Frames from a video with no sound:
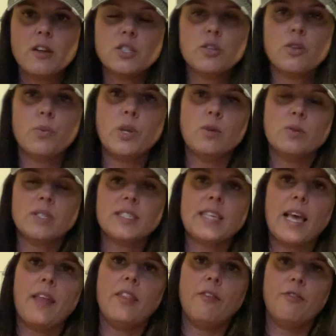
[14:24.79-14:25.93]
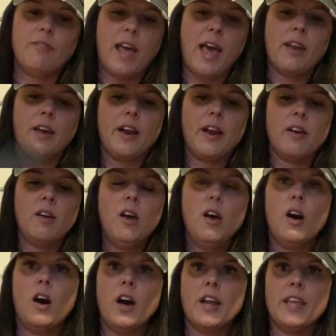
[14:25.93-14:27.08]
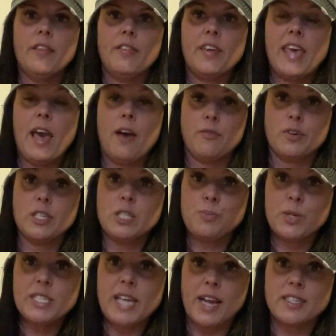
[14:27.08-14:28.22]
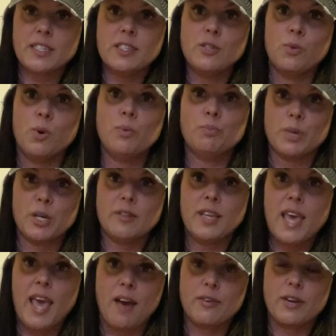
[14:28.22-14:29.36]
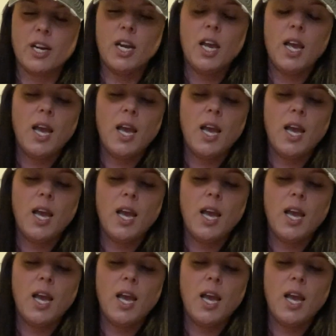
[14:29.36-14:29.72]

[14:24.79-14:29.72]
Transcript: so that when you set the flat iron on it, the counter is protected. You won't burn the counter.